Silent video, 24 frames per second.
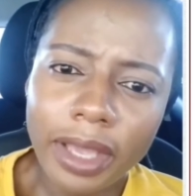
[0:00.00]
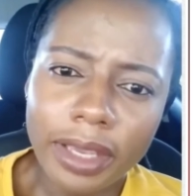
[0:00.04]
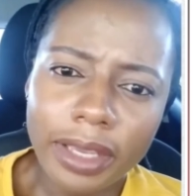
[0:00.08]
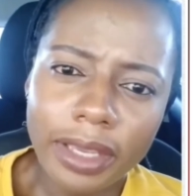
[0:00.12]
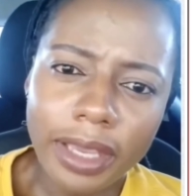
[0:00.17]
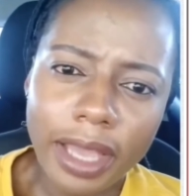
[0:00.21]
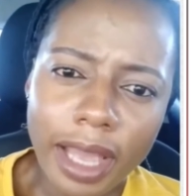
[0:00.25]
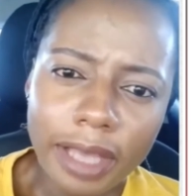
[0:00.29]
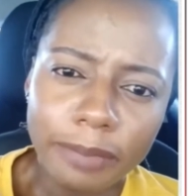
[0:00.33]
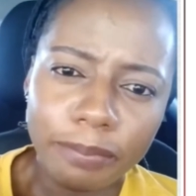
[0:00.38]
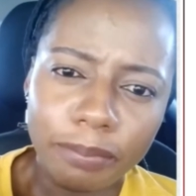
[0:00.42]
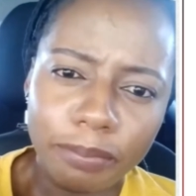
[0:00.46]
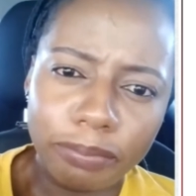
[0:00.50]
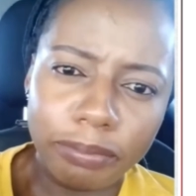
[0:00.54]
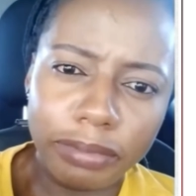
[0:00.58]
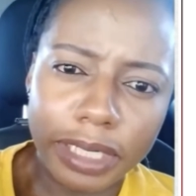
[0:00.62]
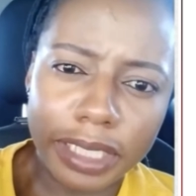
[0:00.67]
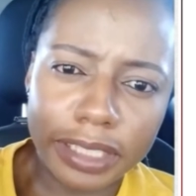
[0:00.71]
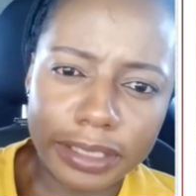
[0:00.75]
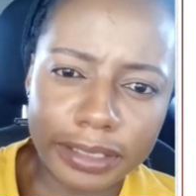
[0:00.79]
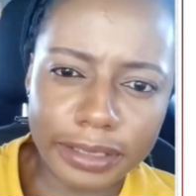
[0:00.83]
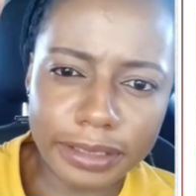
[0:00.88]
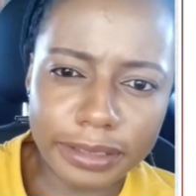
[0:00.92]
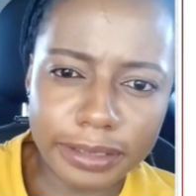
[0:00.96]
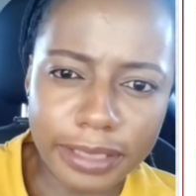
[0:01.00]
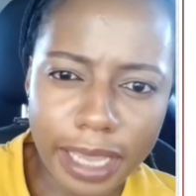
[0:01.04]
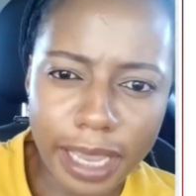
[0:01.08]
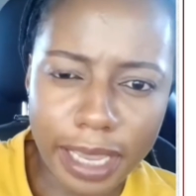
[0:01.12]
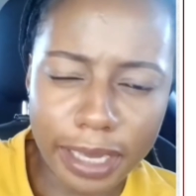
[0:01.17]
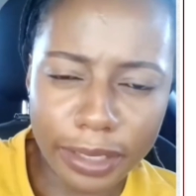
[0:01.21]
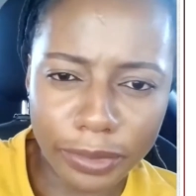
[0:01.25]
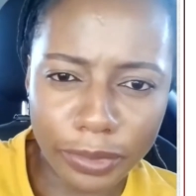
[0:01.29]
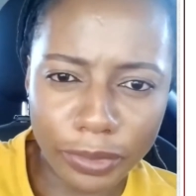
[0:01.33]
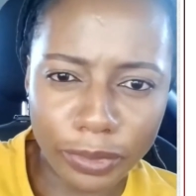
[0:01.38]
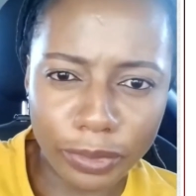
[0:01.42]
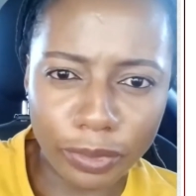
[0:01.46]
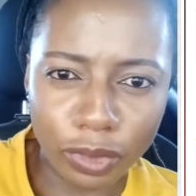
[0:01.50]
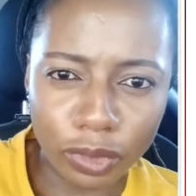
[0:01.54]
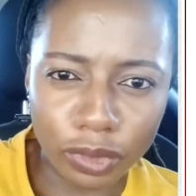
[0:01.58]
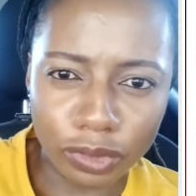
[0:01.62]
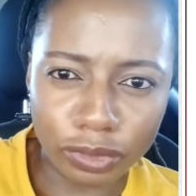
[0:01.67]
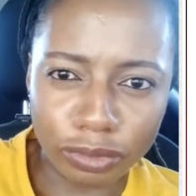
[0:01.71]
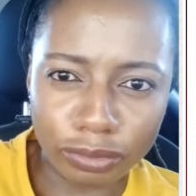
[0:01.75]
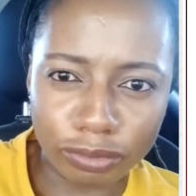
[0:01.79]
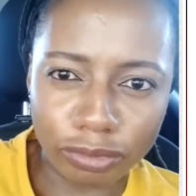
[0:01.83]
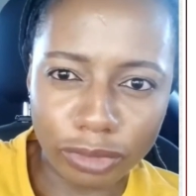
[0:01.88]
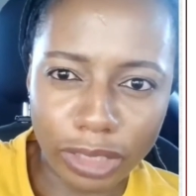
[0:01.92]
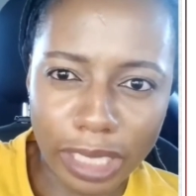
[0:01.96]
He placed his hand
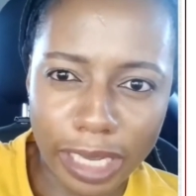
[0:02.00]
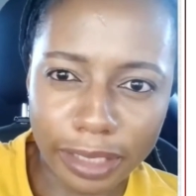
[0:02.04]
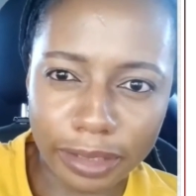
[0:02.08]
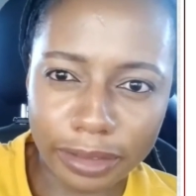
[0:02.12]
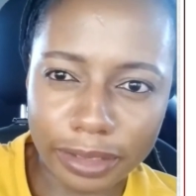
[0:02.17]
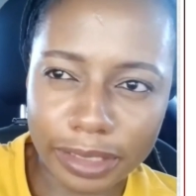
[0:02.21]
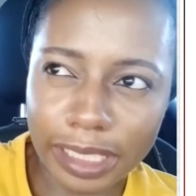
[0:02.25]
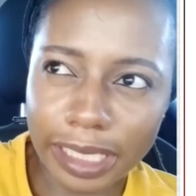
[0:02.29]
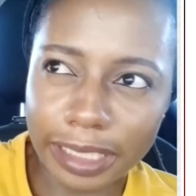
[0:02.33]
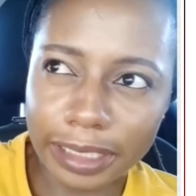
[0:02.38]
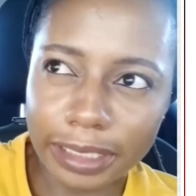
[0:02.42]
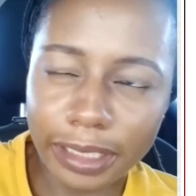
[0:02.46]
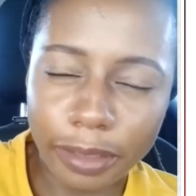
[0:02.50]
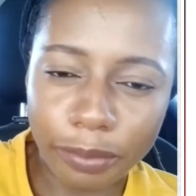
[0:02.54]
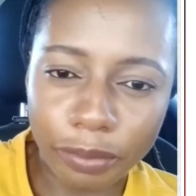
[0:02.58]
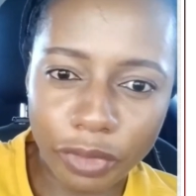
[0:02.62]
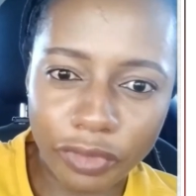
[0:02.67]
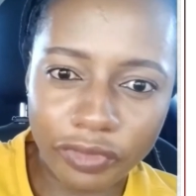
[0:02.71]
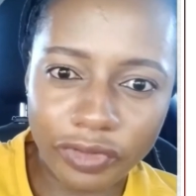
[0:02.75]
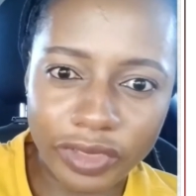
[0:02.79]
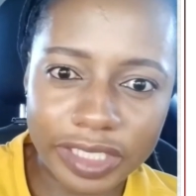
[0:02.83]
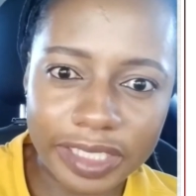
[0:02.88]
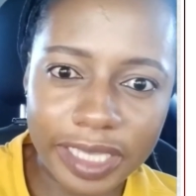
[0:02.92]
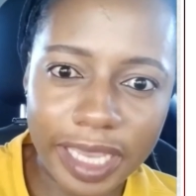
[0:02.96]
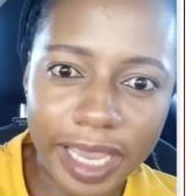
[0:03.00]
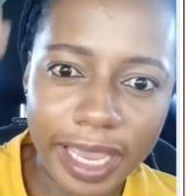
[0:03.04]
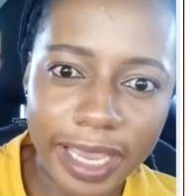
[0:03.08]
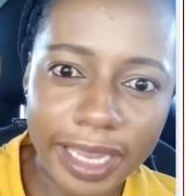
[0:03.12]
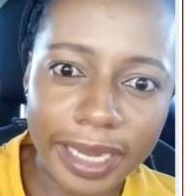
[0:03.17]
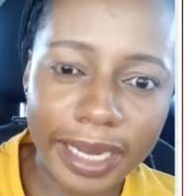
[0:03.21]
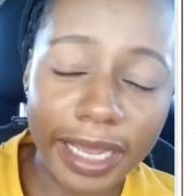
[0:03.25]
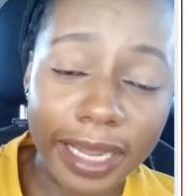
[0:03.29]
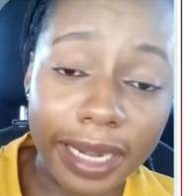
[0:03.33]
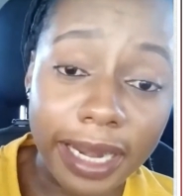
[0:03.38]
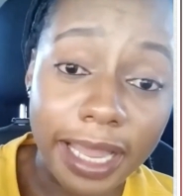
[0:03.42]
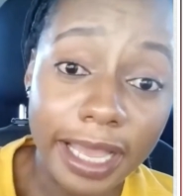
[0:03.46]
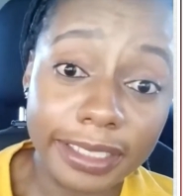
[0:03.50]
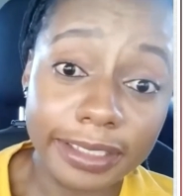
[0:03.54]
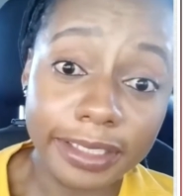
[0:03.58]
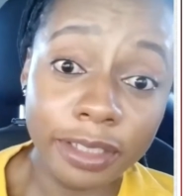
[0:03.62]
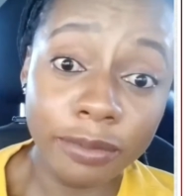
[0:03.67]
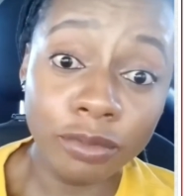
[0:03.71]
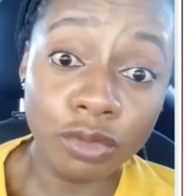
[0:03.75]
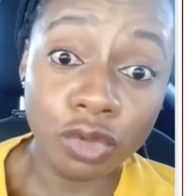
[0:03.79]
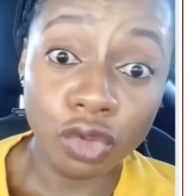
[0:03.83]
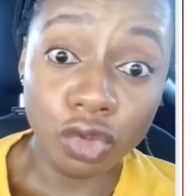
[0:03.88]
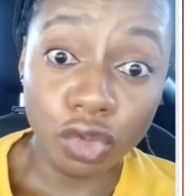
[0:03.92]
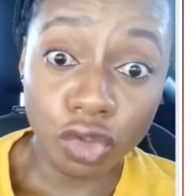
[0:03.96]
on slightly above his head and asked him
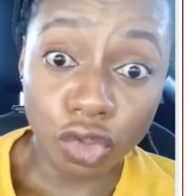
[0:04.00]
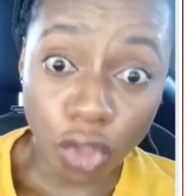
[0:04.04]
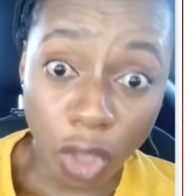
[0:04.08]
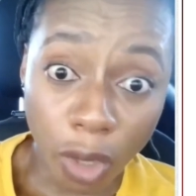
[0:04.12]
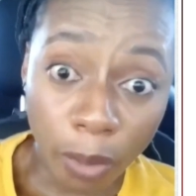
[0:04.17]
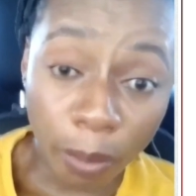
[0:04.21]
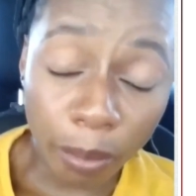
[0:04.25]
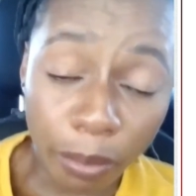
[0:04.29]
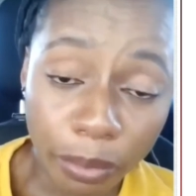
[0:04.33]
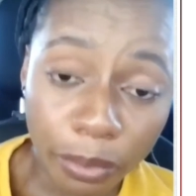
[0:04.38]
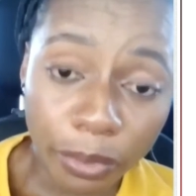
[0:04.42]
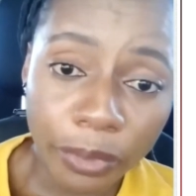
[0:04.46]
to jump.